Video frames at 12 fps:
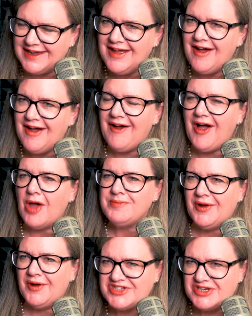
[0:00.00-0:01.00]
That's right. Hope you're not
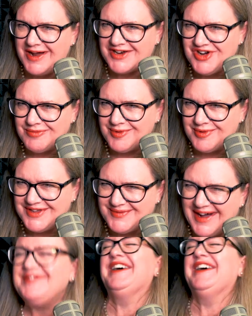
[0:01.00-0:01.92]
in too much trouble with your wife.